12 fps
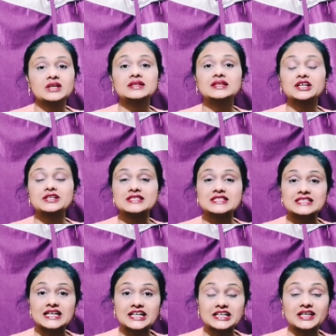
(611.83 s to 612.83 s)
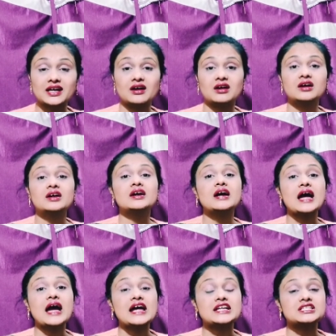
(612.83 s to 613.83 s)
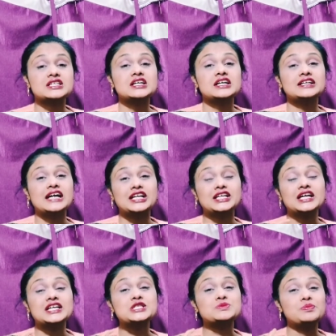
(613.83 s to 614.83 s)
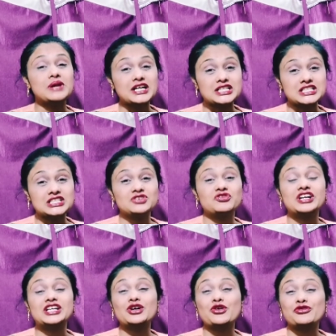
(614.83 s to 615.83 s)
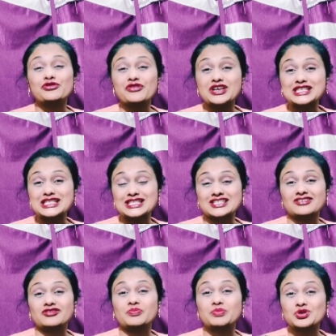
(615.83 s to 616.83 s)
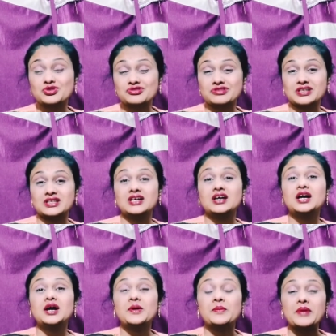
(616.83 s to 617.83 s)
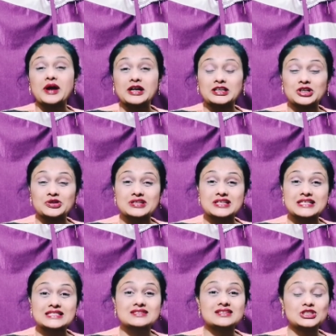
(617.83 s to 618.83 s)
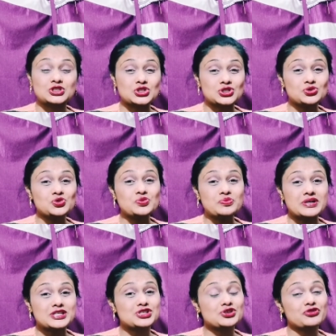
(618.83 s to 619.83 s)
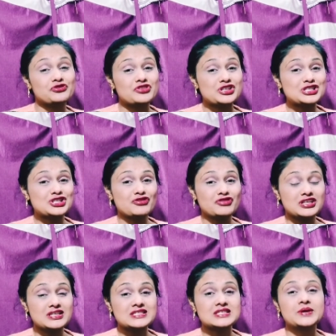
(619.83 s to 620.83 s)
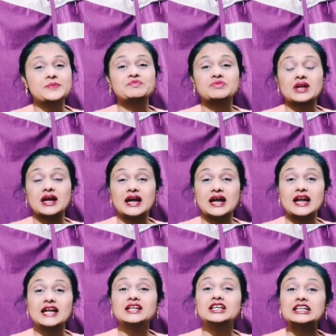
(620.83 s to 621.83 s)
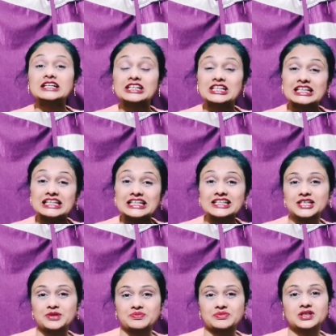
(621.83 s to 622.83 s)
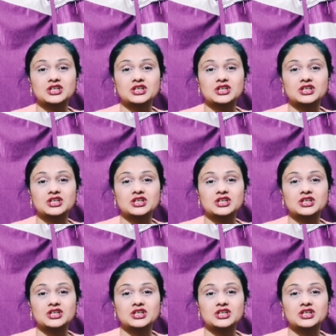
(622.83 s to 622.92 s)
There is diarrhea, and diarrhea is bloody, very offensive, putrid, and there is too much offensiveness and delirium